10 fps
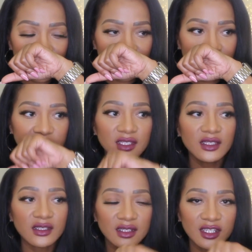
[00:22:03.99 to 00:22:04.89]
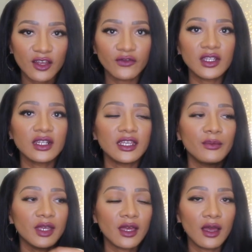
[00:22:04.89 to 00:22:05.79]
because this is
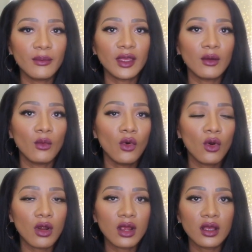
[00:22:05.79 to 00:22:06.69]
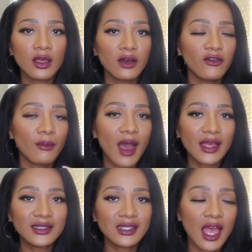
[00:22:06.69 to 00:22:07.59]
definitely becoming more of
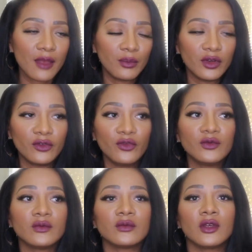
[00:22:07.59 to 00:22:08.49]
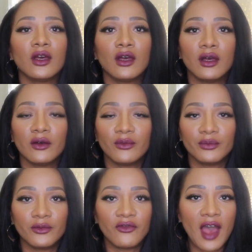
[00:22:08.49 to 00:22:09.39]
my type of uh,
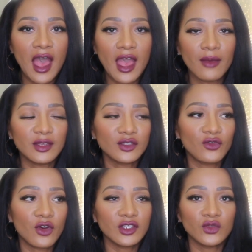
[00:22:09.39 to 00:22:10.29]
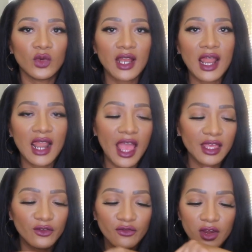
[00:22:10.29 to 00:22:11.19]
vibe as far as what I
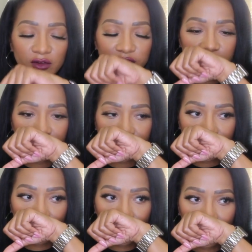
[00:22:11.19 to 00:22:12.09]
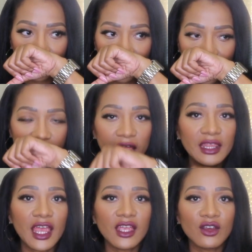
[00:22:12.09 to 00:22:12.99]
like in fragrances.
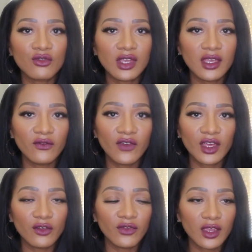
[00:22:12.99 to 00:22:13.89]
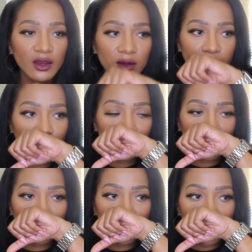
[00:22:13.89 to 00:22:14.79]
And that green vetiver
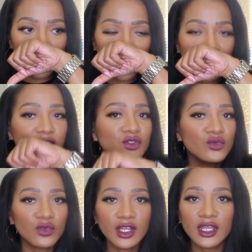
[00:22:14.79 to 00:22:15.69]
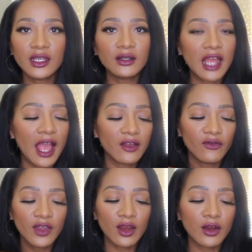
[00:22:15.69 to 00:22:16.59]
is really
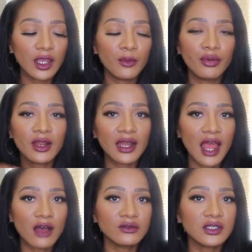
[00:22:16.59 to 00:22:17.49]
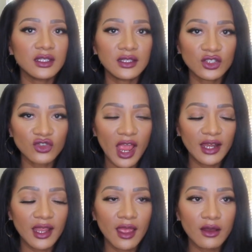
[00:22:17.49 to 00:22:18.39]
like very pronounced in the
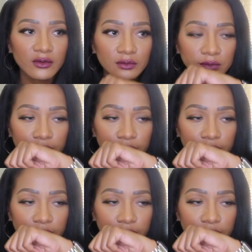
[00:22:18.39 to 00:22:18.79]
dry down